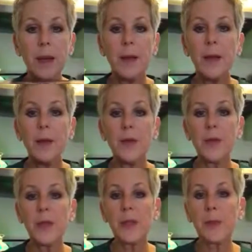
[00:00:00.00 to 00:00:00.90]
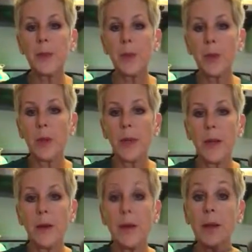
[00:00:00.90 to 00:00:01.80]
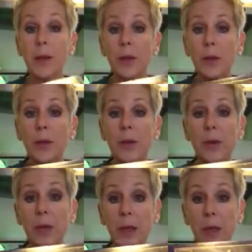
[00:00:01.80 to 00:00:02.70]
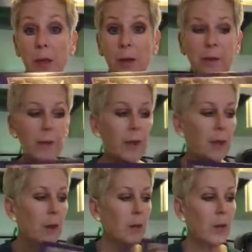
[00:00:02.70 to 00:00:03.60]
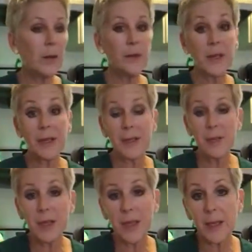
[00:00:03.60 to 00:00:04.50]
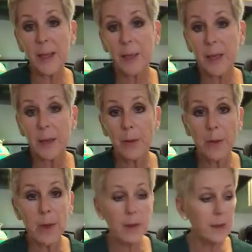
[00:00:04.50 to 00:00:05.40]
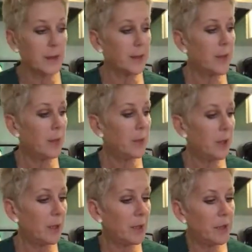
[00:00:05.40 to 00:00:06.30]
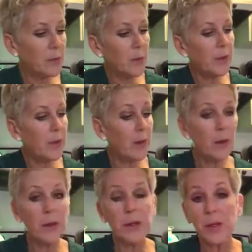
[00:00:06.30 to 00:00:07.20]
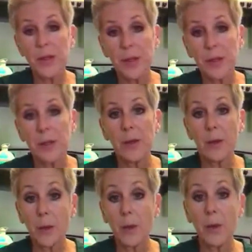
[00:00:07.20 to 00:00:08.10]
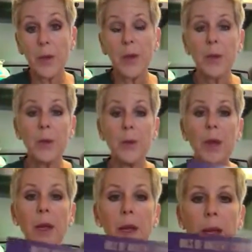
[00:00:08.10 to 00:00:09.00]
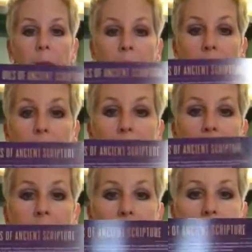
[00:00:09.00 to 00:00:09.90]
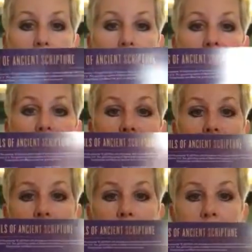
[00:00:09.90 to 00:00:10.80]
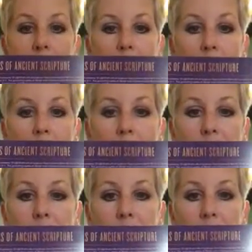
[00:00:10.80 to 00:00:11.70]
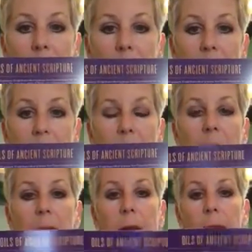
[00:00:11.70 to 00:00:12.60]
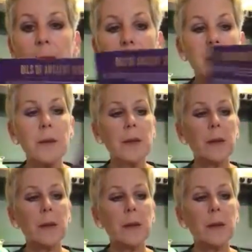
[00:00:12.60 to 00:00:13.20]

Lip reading: And then you just pull it out and the oils are in here. What I've done is I've taken them out of the box, because what they also send along with you is this little insert that